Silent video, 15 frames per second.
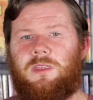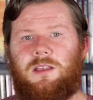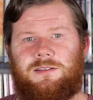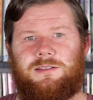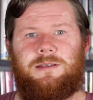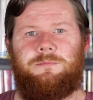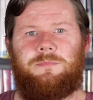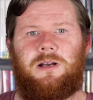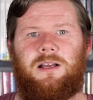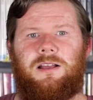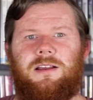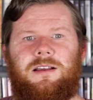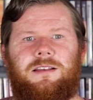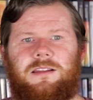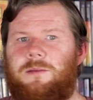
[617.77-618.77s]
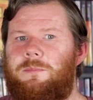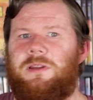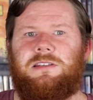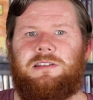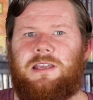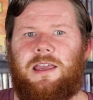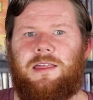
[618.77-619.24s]
Simba, they've
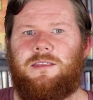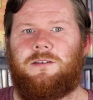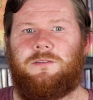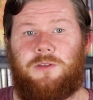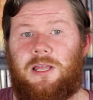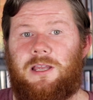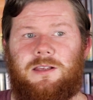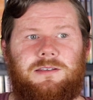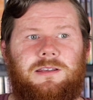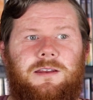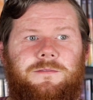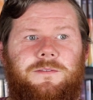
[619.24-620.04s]
been together, like I said,